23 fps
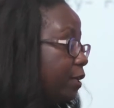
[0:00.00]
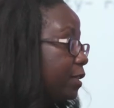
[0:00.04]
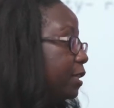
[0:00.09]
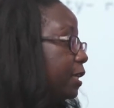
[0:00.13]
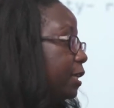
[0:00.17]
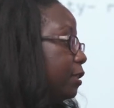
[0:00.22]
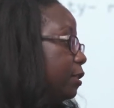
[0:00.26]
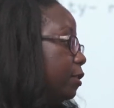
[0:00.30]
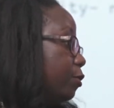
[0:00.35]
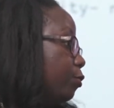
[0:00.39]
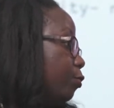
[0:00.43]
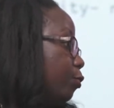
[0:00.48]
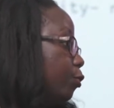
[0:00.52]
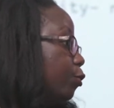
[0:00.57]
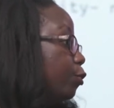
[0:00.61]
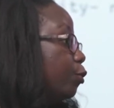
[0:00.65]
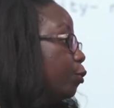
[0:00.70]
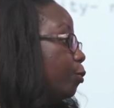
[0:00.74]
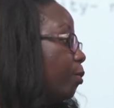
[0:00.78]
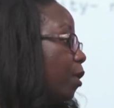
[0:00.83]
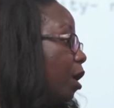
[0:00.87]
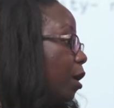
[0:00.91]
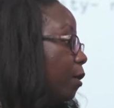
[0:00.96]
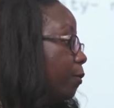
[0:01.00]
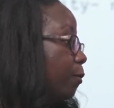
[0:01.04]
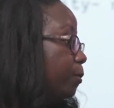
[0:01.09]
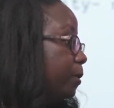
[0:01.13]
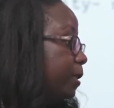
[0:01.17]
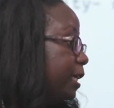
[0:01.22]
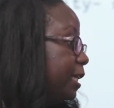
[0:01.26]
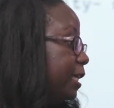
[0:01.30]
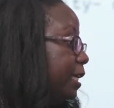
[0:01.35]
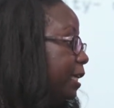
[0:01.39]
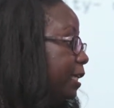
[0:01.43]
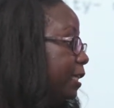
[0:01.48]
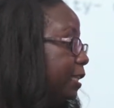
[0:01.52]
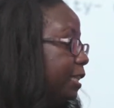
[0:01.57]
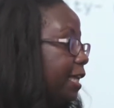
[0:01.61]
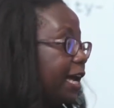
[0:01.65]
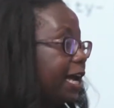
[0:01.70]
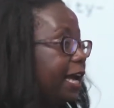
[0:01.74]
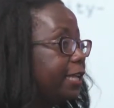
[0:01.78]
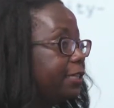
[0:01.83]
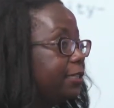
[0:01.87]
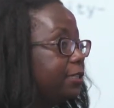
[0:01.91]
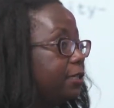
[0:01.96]
with in the room are leading
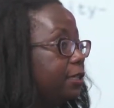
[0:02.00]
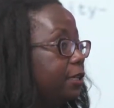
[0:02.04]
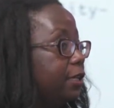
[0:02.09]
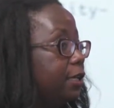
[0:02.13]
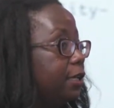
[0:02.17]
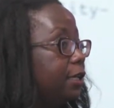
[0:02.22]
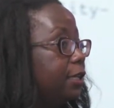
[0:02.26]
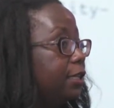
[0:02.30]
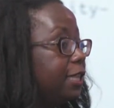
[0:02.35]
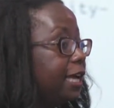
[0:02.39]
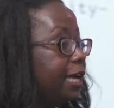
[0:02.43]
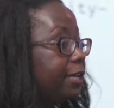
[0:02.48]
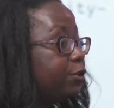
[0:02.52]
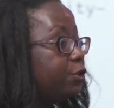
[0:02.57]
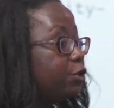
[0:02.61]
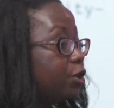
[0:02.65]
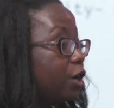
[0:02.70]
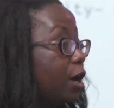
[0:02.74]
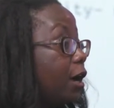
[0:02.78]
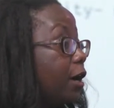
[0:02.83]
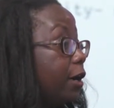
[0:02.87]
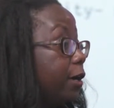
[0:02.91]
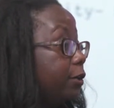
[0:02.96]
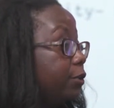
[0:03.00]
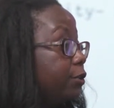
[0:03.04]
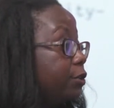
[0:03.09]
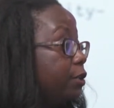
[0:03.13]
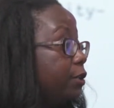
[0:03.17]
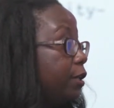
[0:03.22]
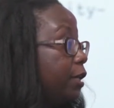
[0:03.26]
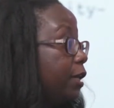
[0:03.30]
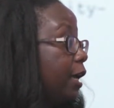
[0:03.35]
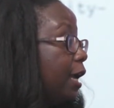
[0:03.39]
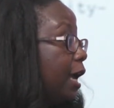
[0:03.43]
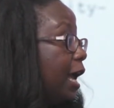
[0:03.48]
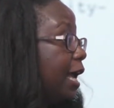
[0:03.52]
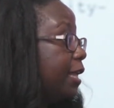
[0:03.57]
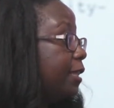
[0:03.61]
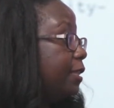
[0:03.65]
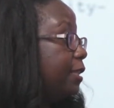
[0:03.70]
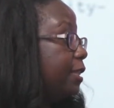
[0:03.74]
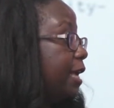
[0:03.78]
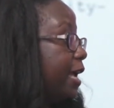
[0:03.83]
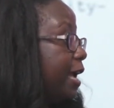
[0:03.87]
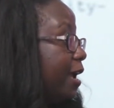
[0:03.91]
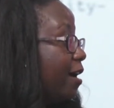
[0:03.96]
that, that charge.
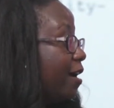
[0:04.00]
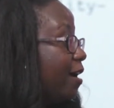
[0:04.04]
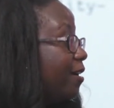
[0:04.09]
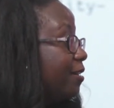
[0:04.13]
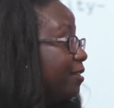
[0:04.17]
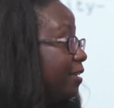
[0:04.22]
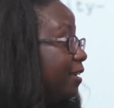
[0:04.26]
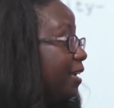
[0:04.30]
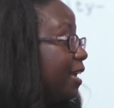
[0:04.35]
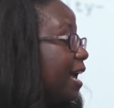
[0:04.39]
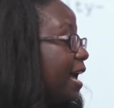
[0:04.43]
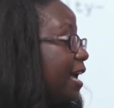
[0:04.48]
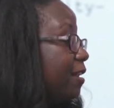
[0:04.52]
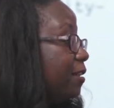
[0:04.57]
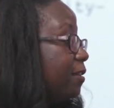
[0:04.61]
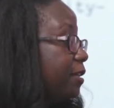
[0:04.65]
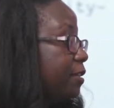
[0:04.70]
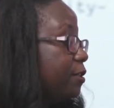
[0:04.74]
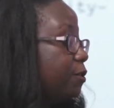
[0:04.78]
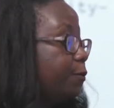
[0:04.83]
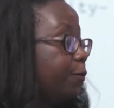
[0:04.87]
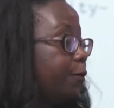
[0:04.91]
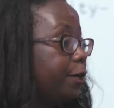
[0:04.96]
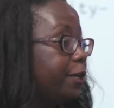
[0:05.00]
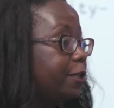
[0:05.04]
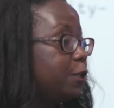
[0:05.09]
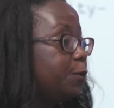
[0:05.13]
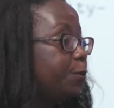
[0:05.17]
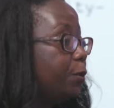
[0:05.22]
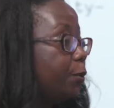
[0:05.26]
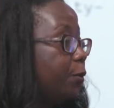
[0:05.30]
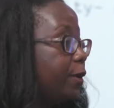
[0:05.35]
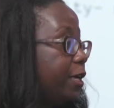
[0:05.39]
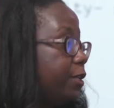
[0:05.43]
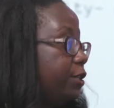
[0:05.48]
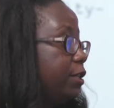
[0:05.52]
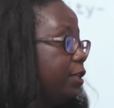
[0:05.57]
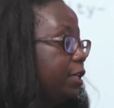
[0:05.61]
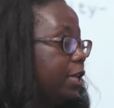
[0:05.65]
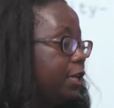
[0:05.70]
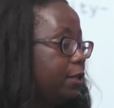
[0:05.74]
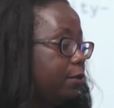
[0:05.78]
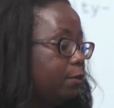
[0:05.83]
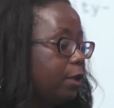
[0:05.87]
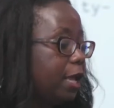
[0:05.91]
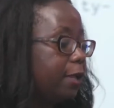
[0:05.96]
And they are the catalyst for inspiration
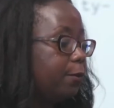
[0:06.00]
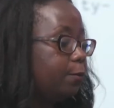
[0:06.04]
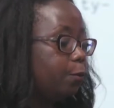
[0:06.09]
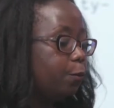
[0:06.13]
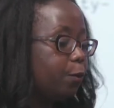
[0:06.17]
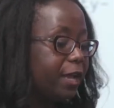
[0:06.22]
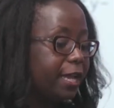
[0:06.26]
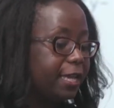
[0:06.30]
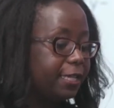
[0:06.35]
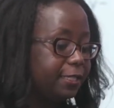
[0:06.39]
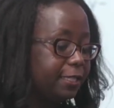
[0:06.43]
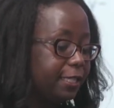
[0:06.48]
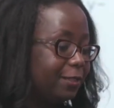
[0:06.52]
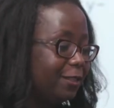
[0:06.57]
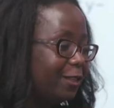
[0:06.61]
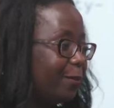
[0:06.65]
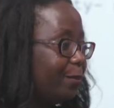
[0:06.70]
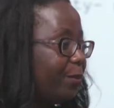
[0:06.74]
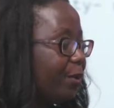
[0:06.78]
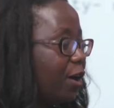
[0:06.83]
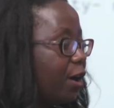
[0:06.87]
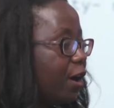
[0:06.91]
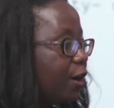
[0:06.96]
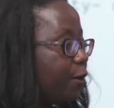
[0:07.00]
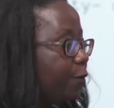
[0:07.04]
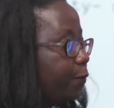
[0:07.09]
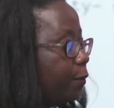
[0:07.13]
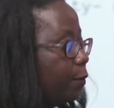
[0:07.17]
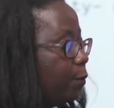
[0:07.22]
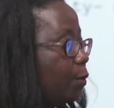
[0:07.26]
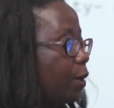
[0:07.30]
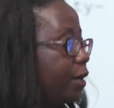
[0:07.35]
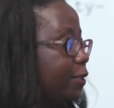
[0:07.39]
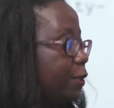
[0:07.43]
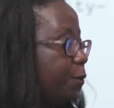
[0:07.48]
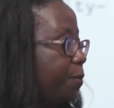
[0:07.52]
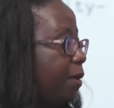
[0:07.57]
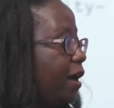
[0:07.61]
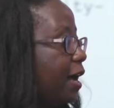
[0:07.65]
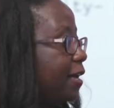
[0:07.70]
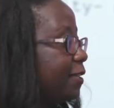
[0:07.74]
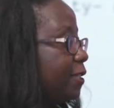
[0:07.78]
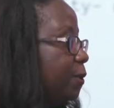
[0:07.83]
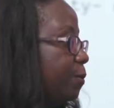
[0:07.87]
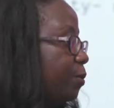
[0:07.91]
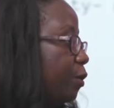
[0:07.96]
and, and raising the bar for what's
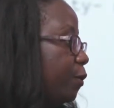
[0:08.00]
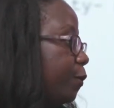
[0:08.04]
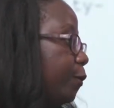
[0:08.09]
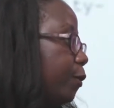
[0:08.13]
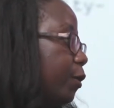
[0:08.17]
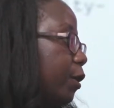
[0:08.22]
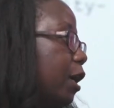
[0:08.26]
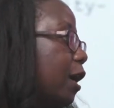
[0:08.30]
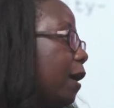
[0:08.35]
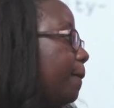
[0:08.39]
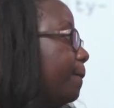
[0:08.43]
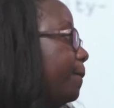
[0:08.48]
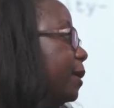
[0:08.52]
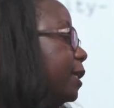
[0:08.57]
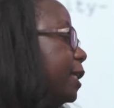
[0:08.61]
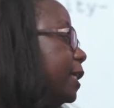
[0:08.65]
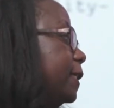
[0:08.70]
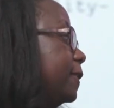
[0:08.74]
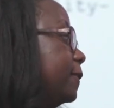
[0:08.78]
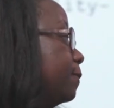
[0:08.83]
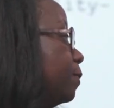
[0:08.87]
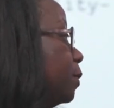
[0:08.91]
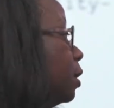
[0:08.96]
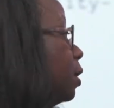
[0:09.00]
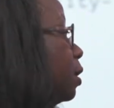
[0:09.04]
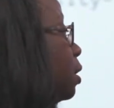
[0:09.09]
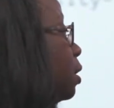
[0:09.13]
possible for companies.